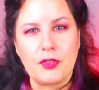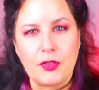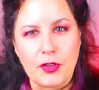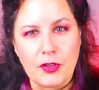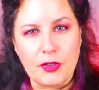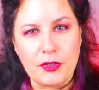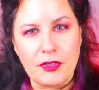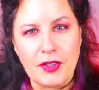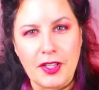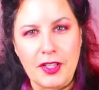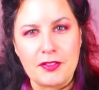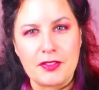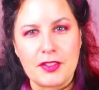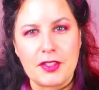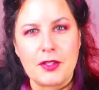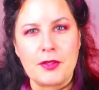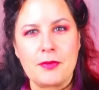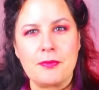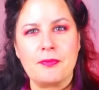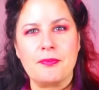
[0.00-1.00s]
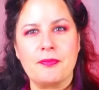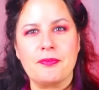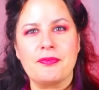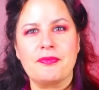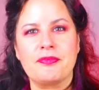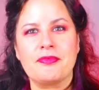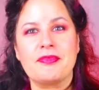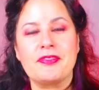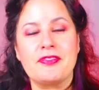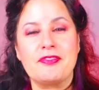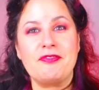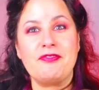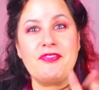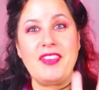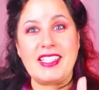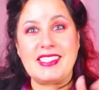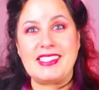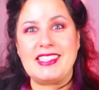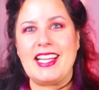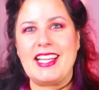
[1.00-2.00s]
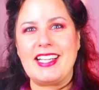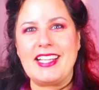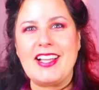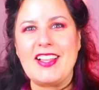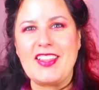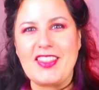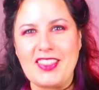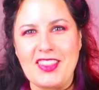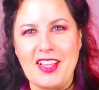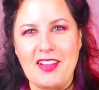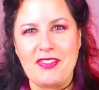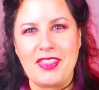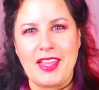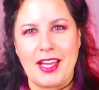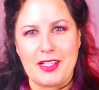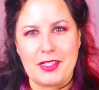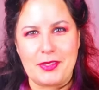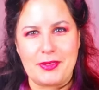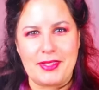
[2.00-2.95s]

for a favor. Fascinating. Love that